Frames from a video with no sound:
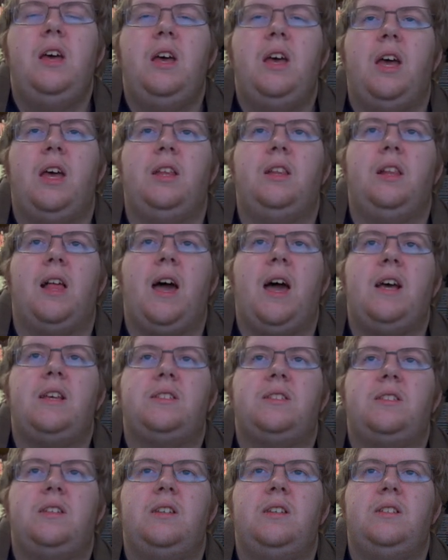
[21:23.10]
And
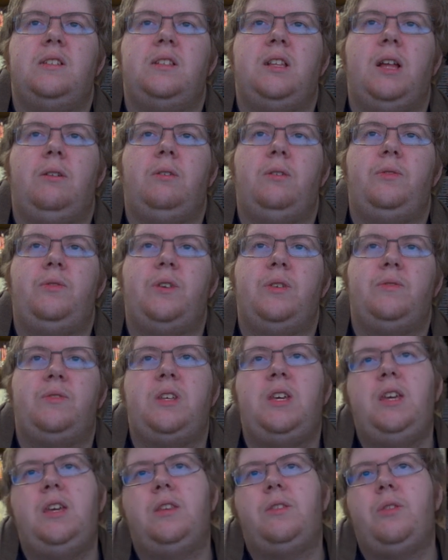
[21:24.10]
last is level
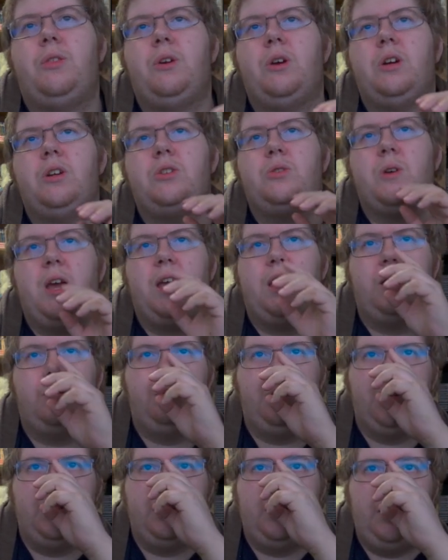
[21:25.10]
15, third dragon
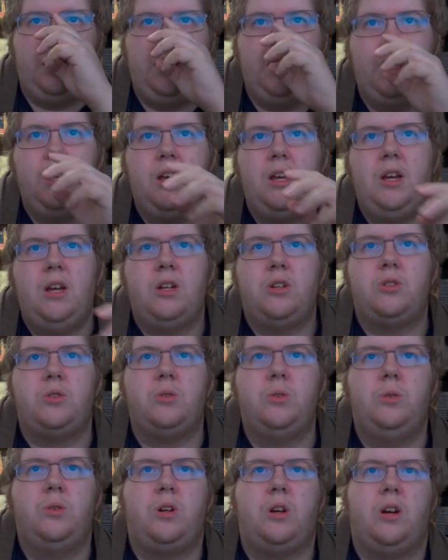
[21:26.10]
ability,
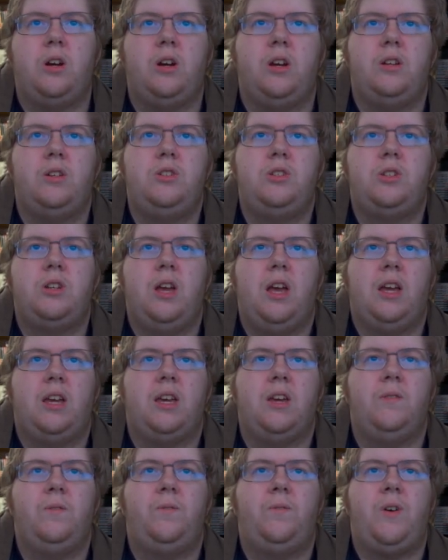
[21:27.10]
True Courage.
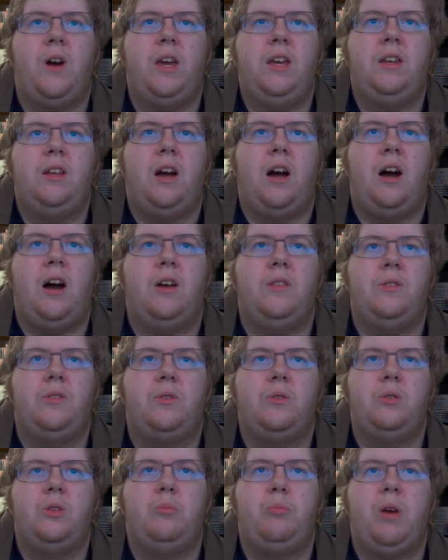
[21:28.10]
Can fight on
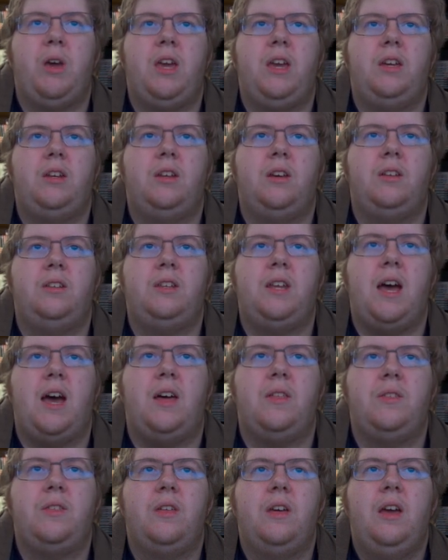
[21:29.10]
through the pain and
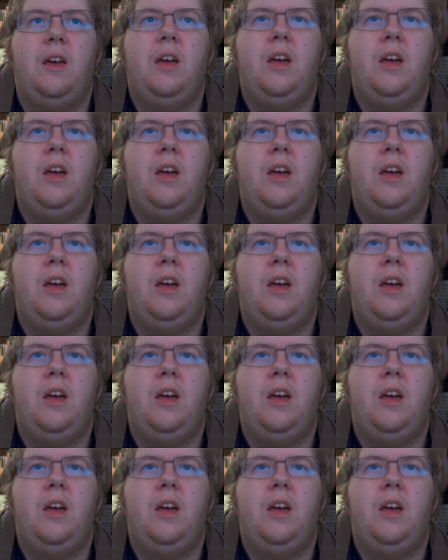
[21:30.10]
death.